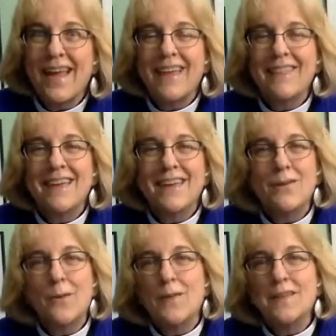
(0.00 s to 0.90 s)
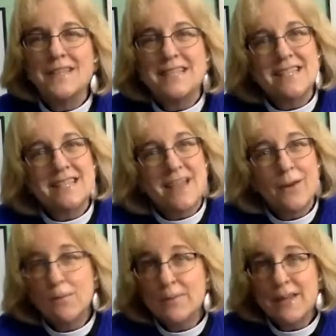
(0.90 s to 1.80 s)
and that you know that this is a
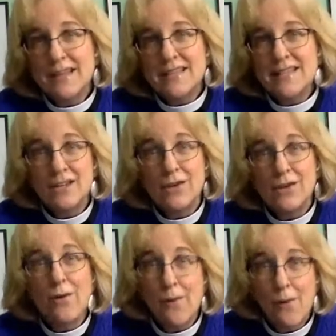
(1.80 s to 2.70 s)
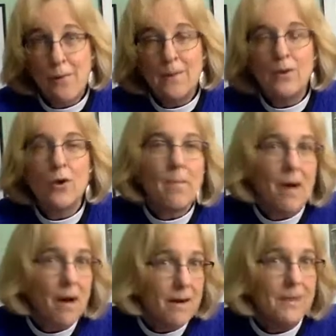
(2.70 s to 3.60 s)
sacred place in your home, in your
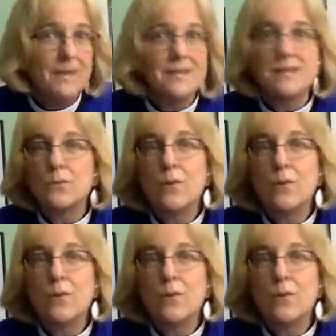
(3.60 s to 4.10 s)
apartment,